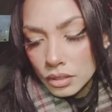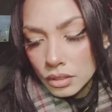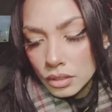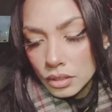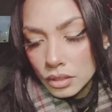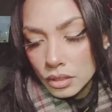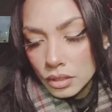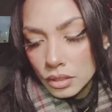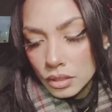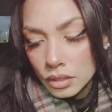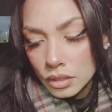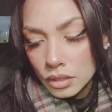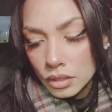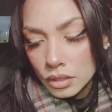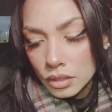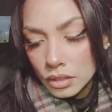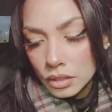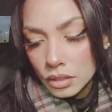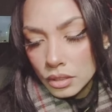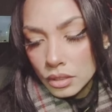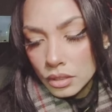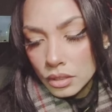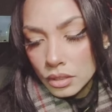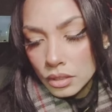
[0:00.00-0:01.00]

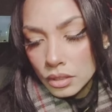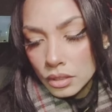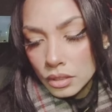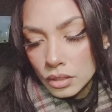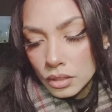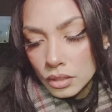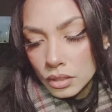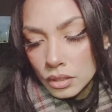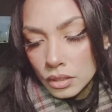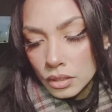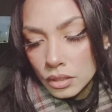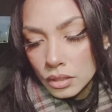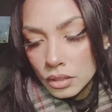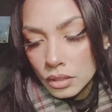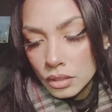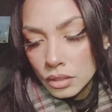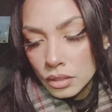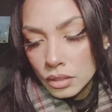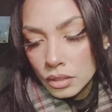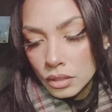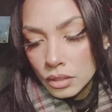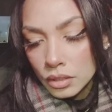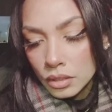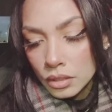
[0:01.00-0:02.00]

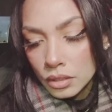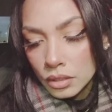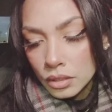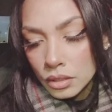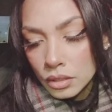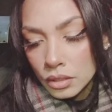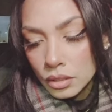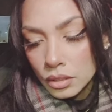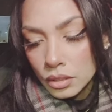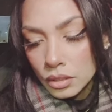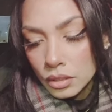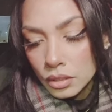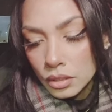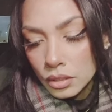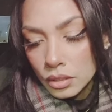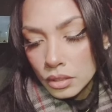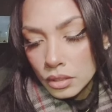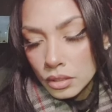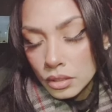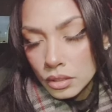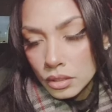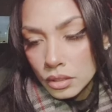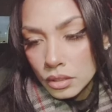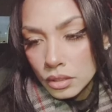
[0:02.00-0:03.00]

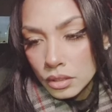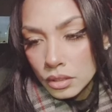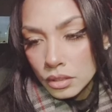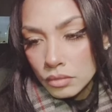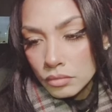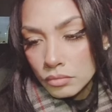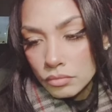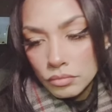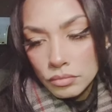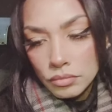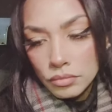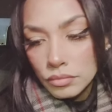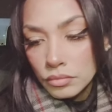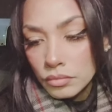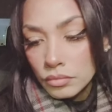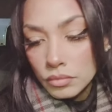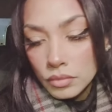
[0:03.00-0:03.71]
(no one is talking)